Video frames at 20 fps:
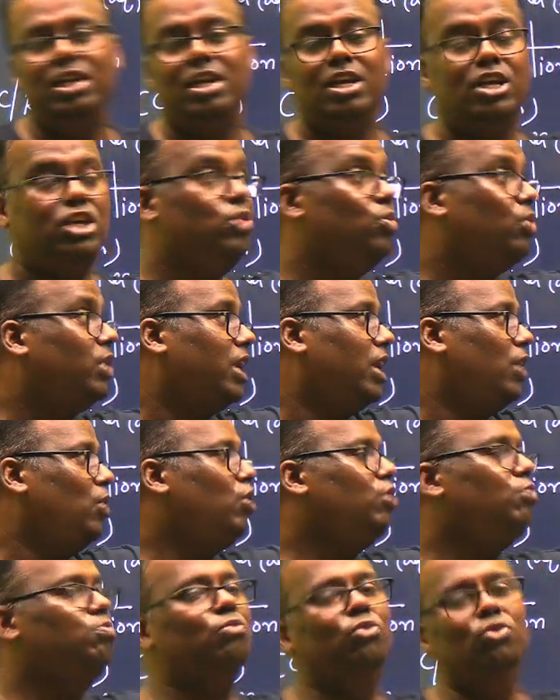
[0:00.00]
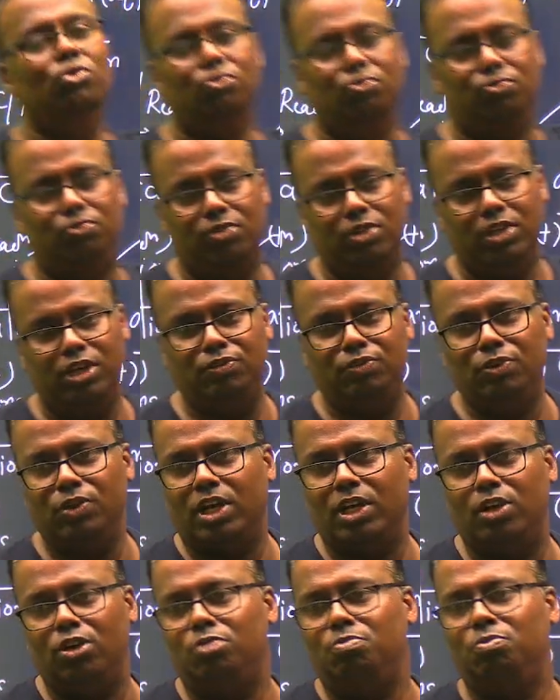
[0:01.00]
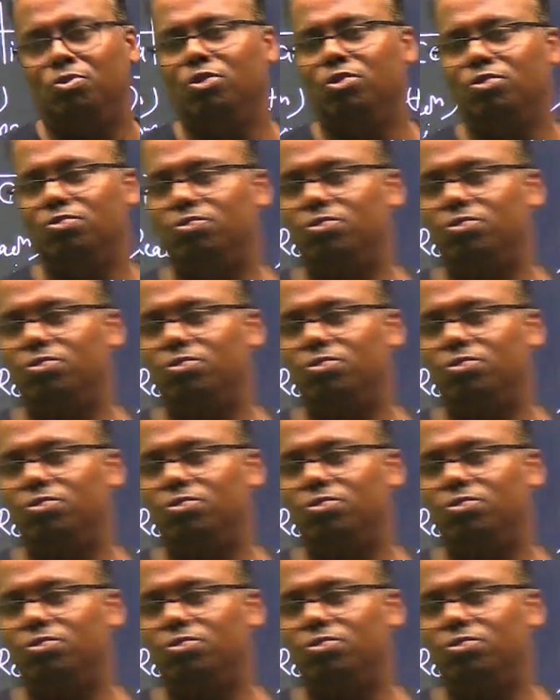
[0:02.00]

you cannot move. If you cannot move,